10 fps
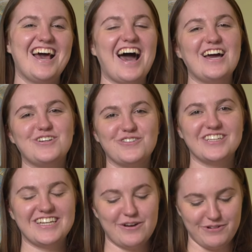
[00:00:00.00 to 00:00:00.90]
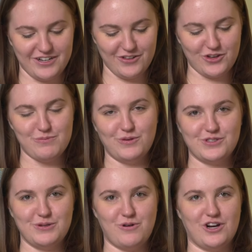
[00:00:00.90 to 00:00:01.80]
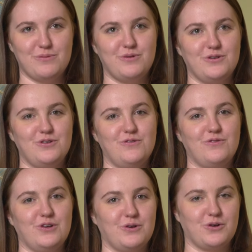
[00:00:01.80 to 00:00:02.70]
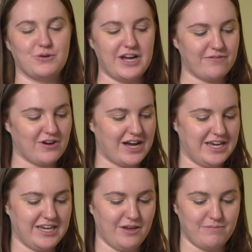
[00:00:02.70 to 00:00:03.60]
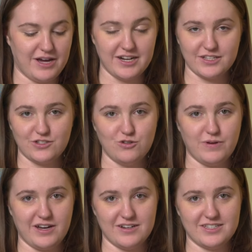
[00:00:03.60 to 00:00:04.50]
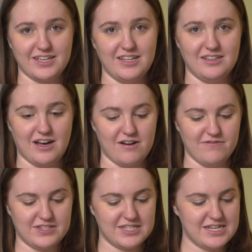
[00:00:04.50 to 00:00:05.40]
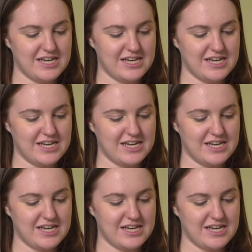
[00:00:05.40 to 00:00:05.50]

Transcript: I don't think I will. They're mostly waterproof. They're great for hiking. Ben has 2 pairs that he loves.